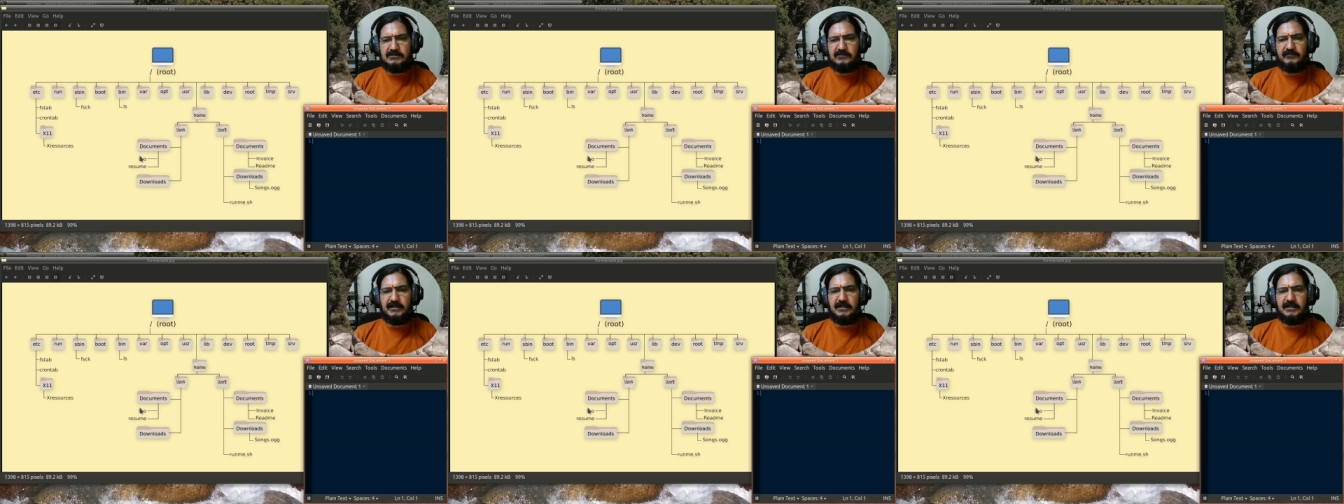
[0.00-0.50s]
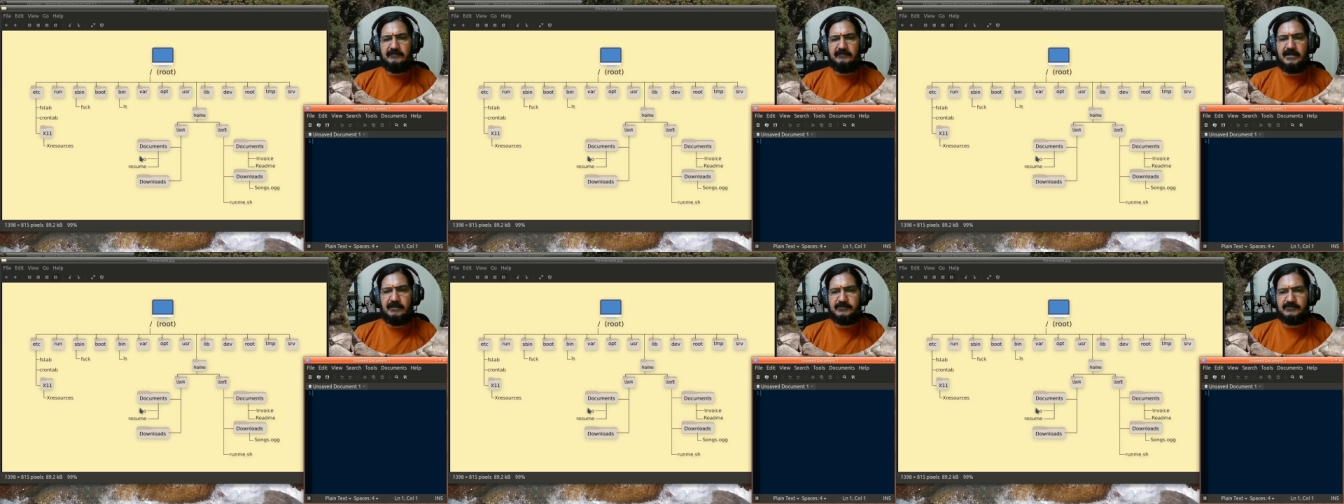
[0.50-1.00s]
of relative
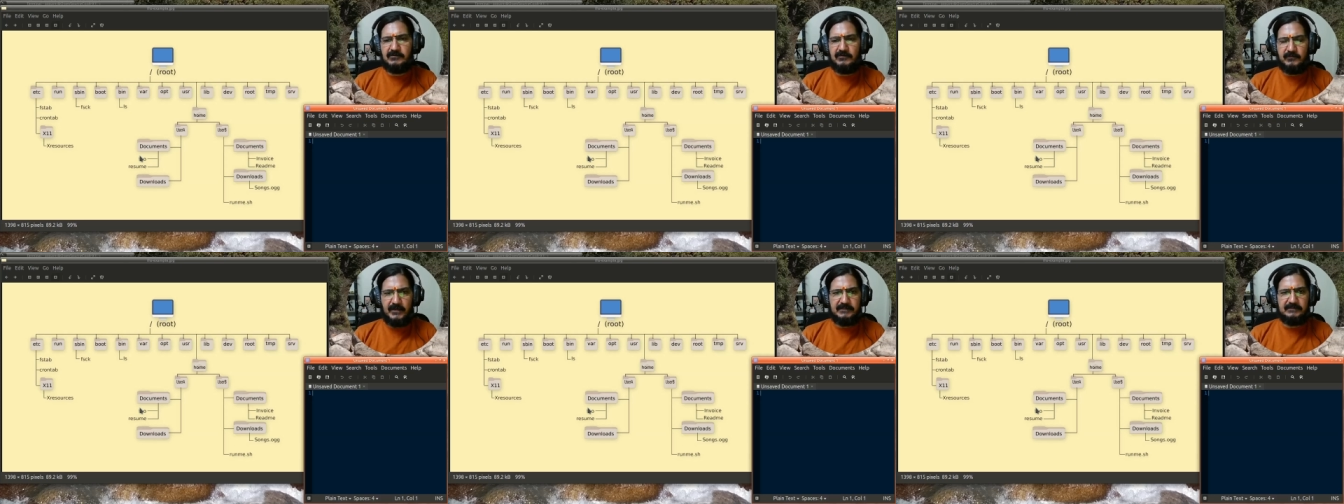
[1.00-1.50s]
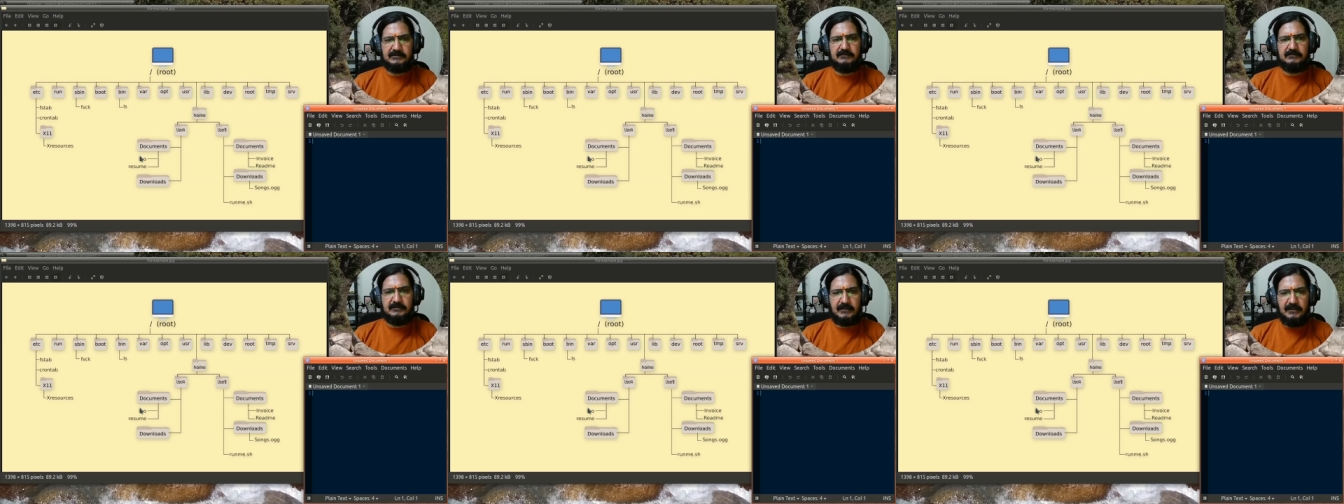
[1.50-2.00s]
and absolute path
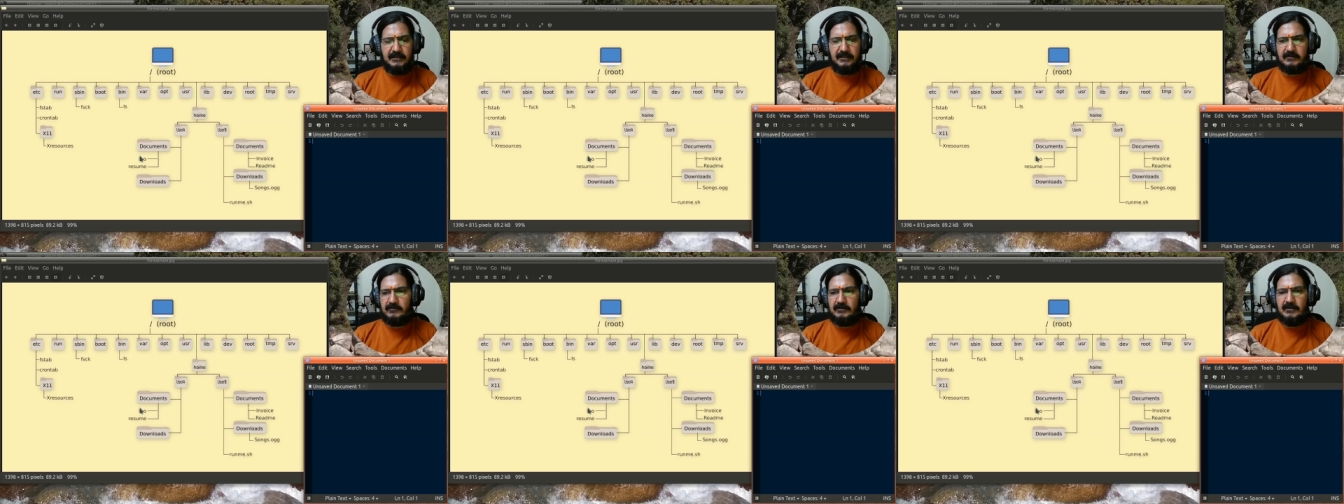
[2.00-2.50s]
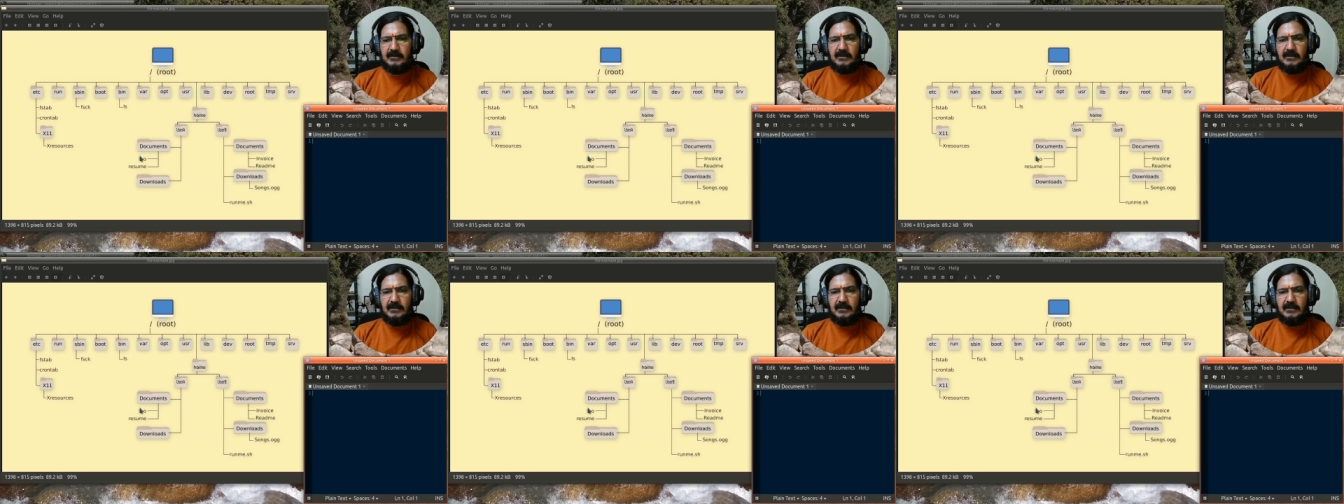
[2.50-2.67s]
later on.